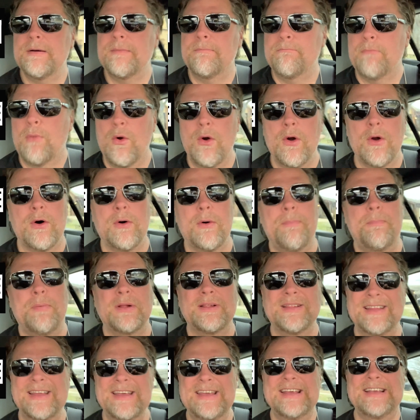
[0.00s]
moral
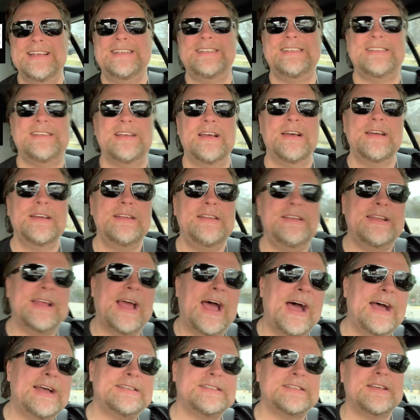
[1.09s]
police
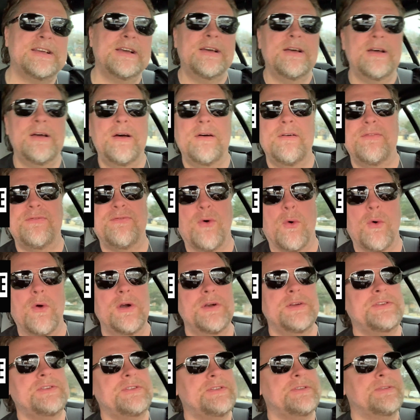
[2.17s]
task
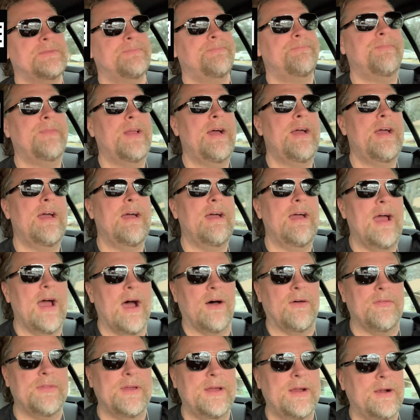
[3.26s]
force
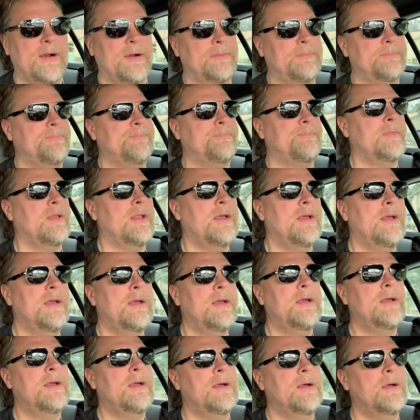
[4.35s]
out there,
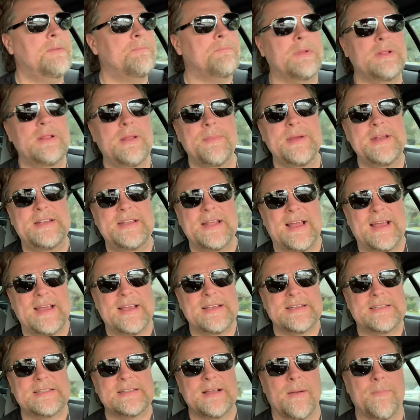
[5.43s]
but let me tell
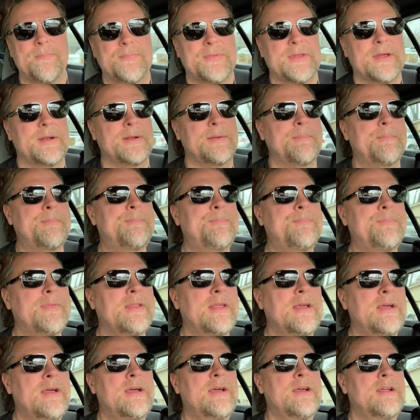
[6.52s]
you something.
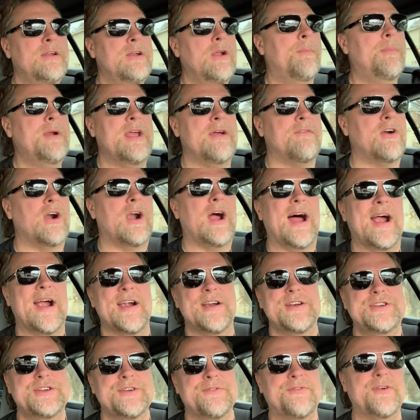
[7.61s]
Nobody ever
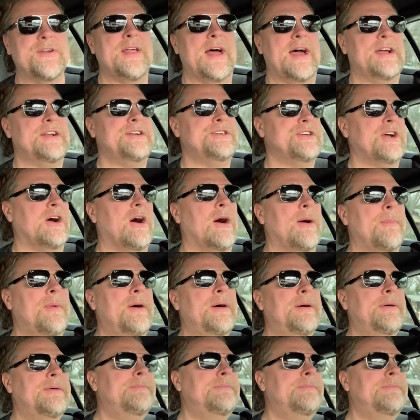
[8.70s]
hired you for that job.